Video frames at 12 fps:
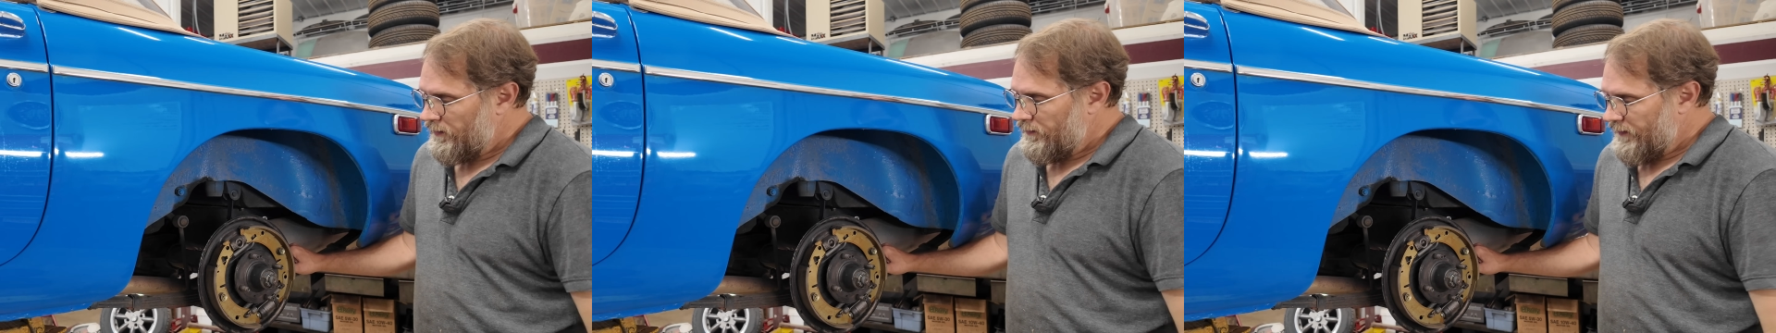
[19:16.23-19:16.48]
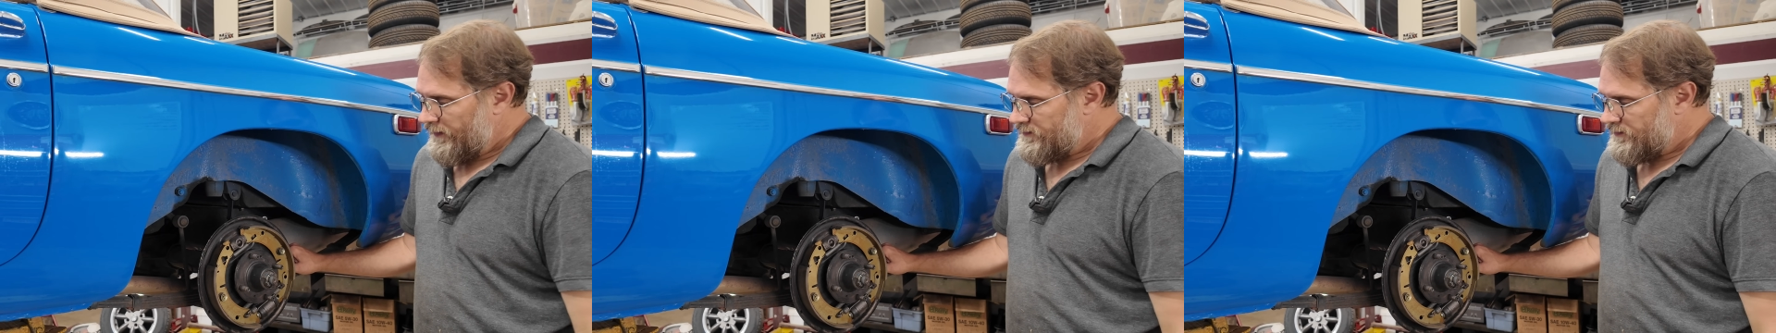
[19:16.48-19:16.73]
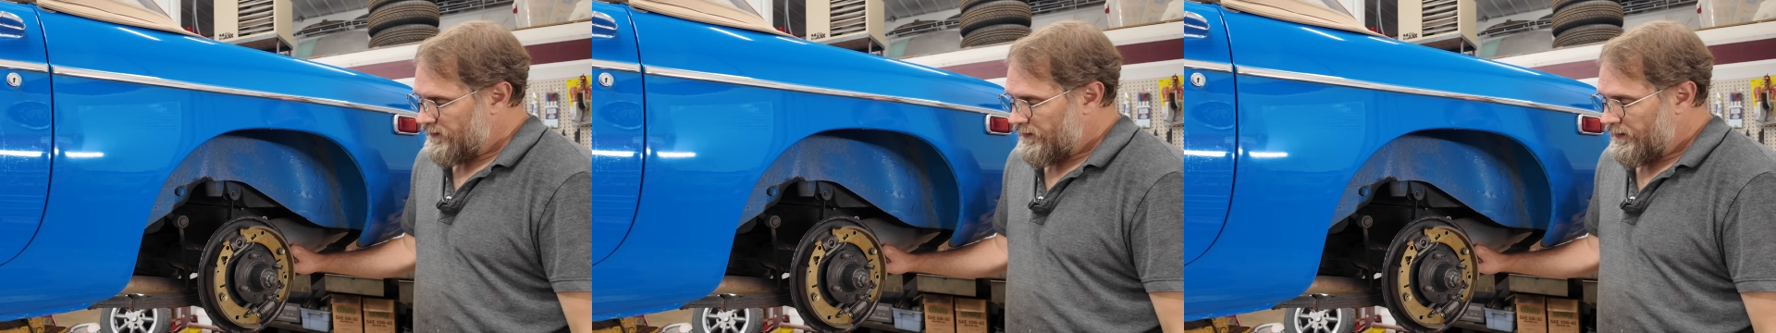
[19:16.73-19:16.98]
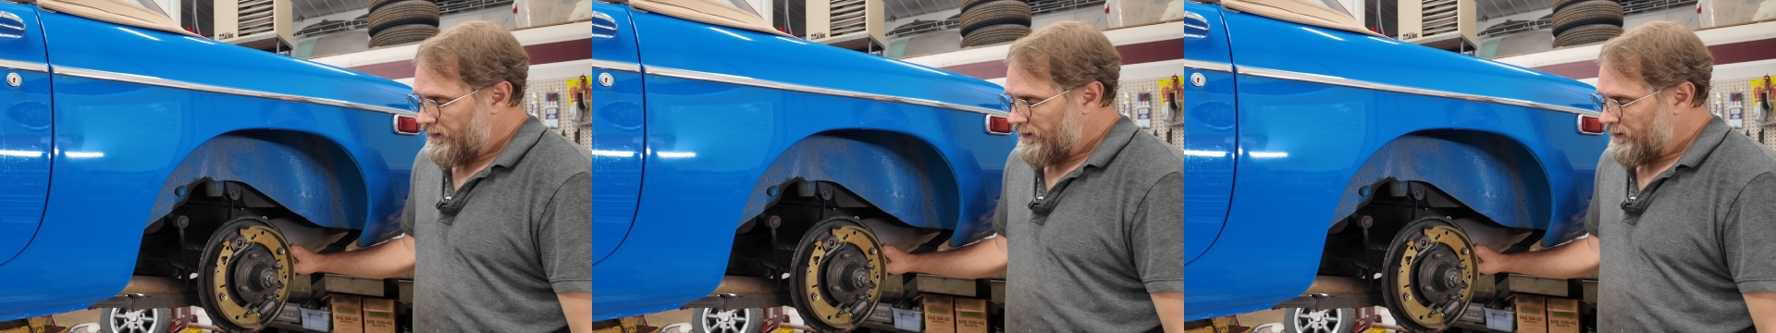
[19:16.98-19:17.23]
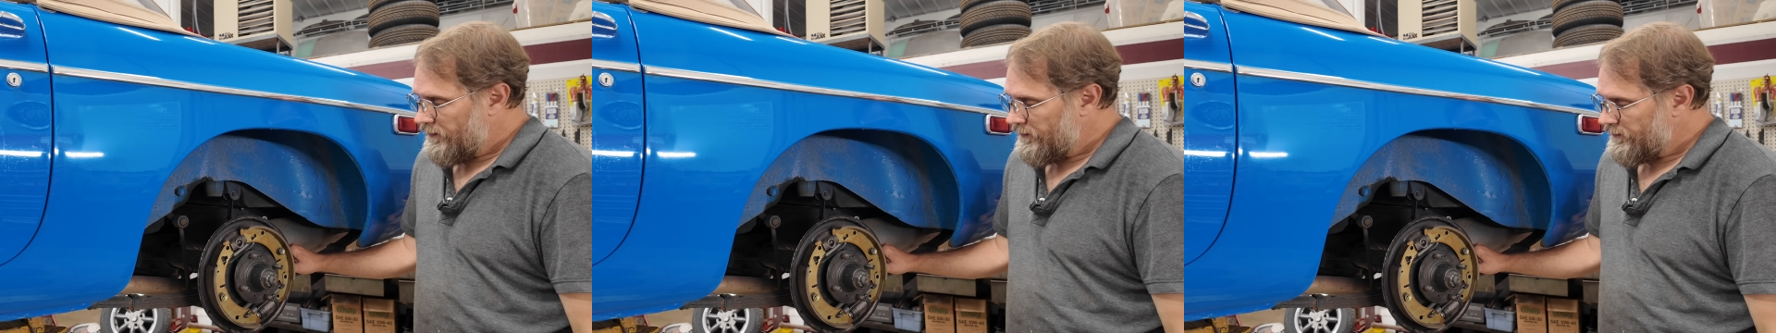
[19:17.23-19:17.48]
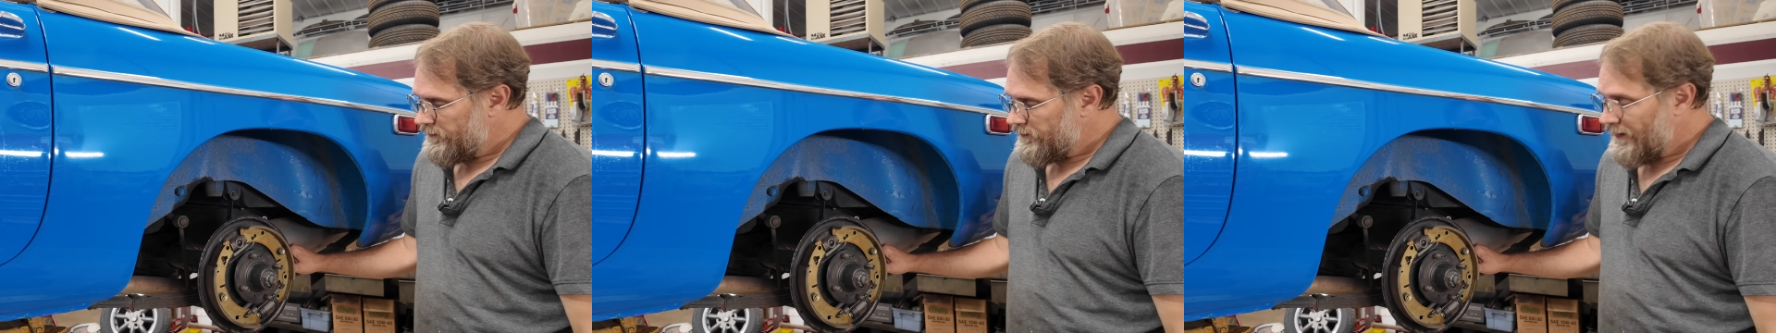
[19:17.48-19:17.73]
that's the
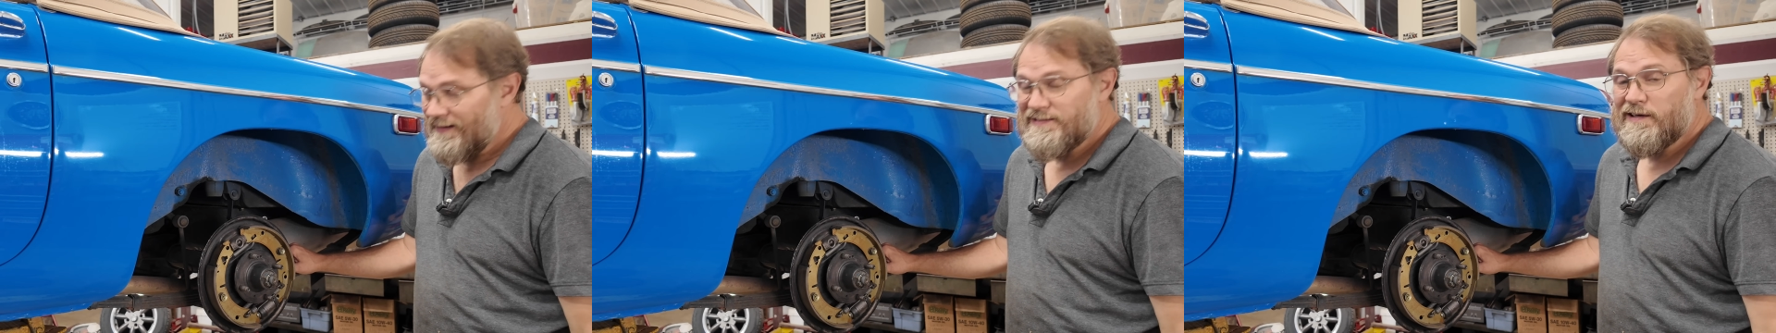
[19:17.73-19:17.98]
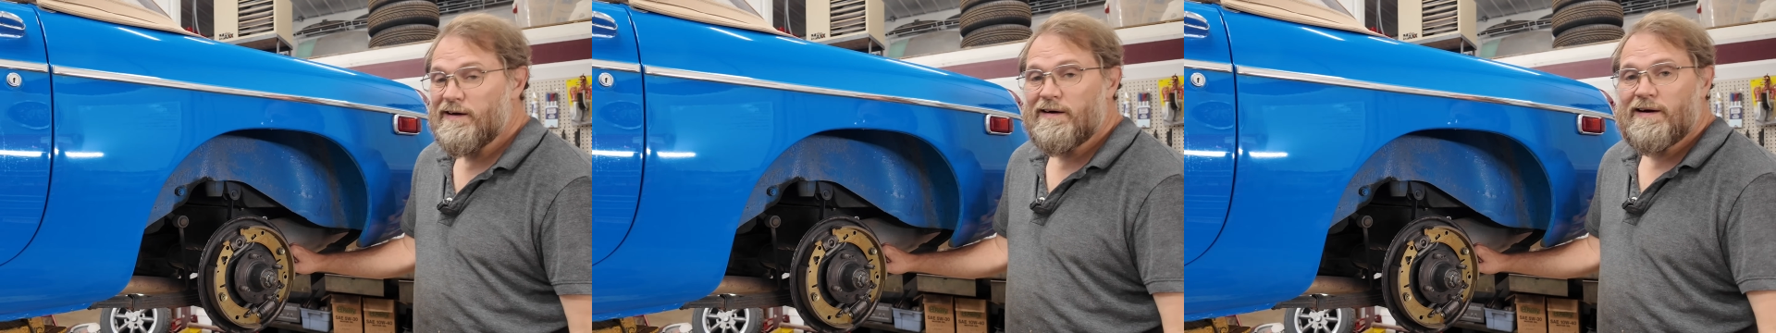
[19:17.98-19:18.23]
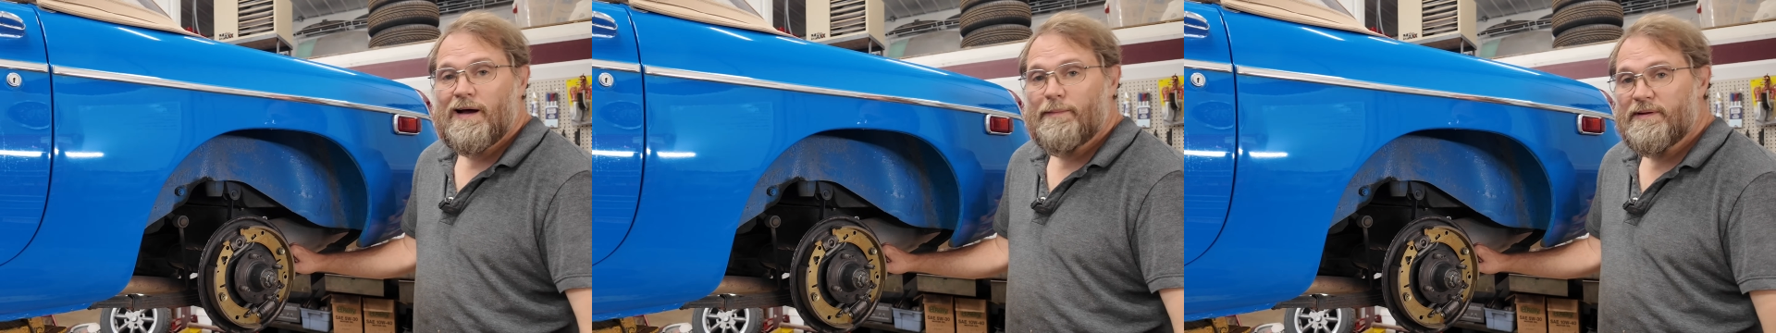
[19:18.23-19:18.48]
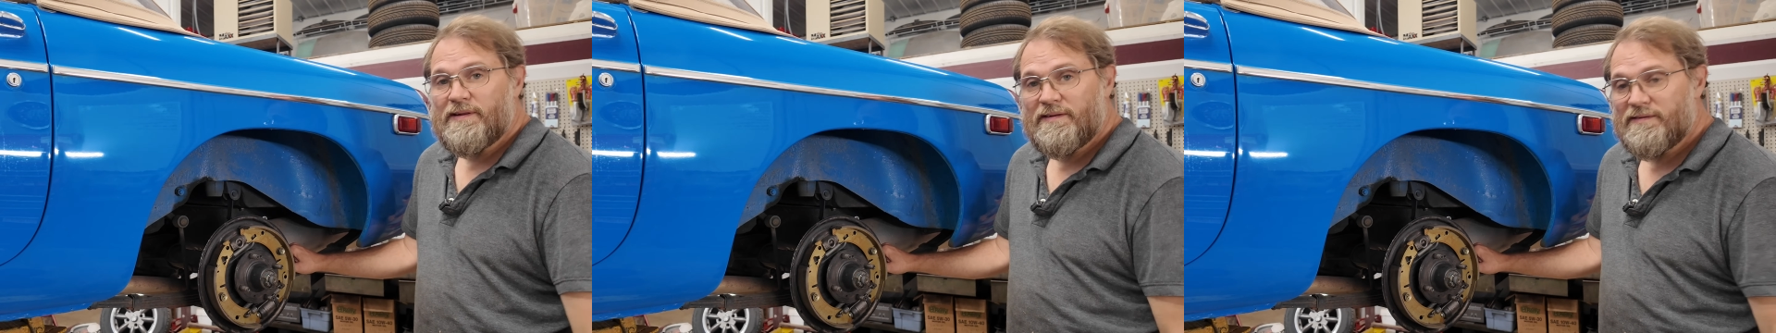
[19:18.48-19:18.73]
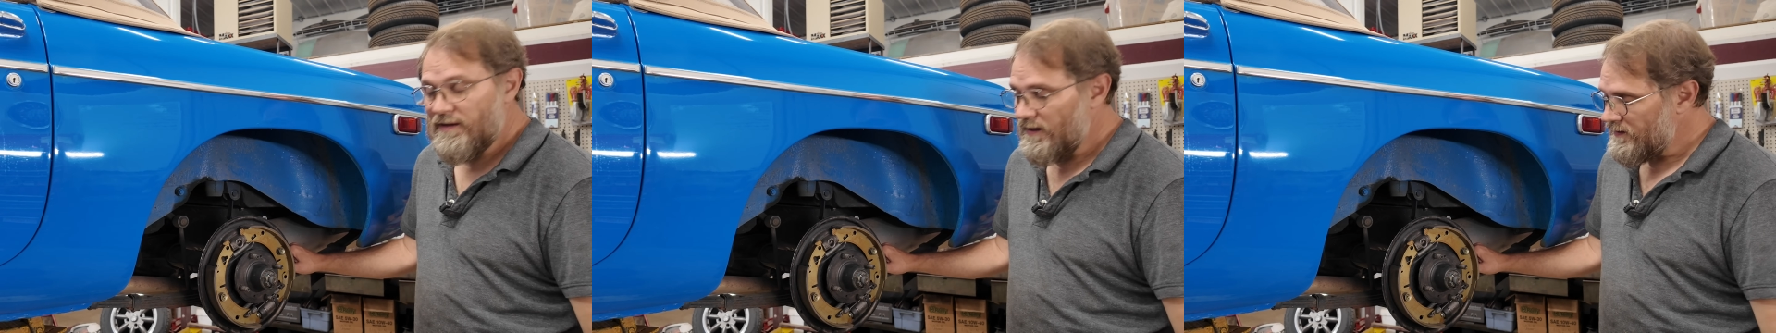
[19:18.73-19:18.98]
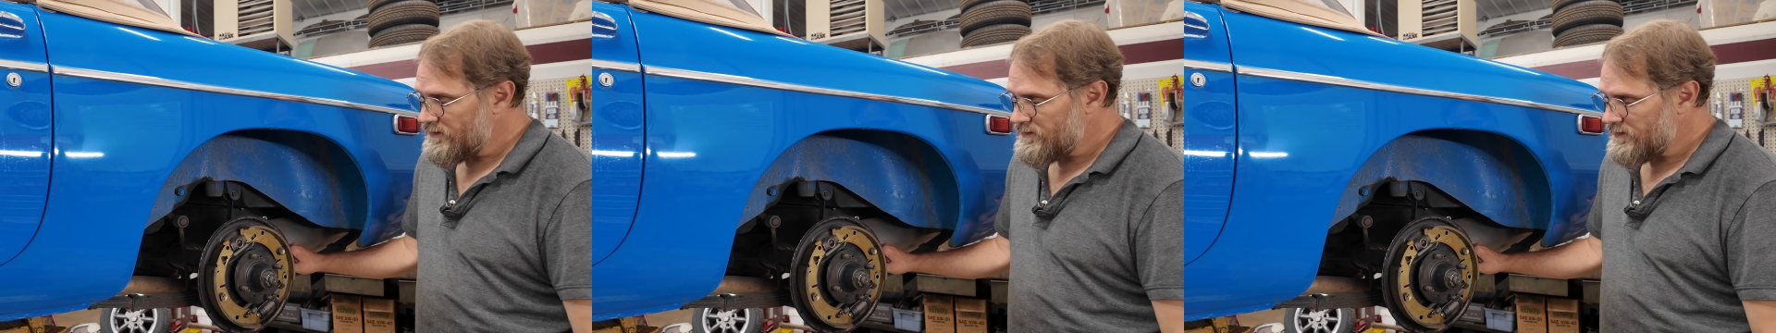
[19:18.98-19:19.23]
classic car hobby these
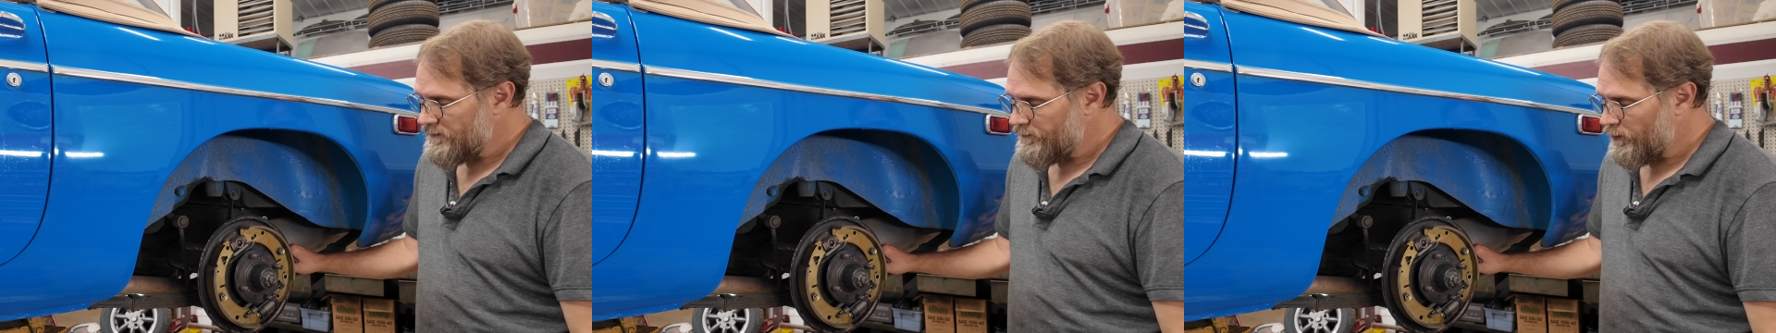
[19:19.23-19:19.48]
days.